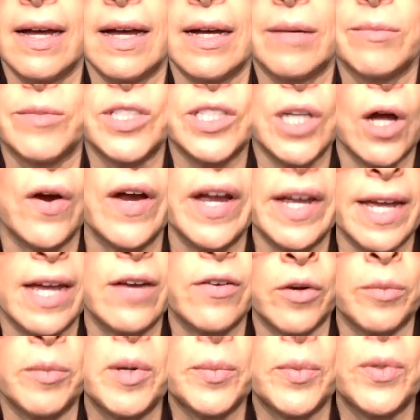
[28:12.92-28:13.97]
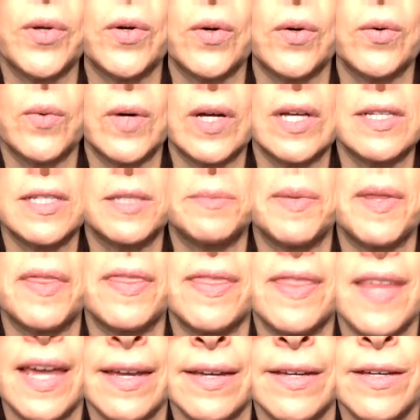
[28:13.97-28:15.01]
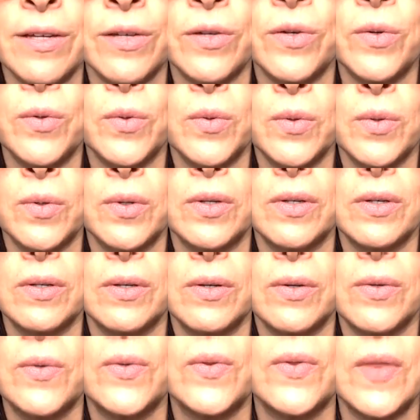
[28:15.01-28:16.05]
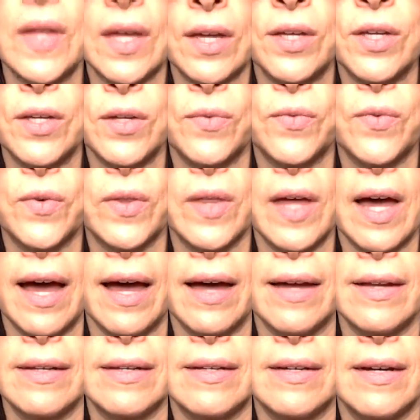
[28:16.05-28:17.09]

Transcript: I'm sorry, I can't remember who it was, but thank you, thank you for that.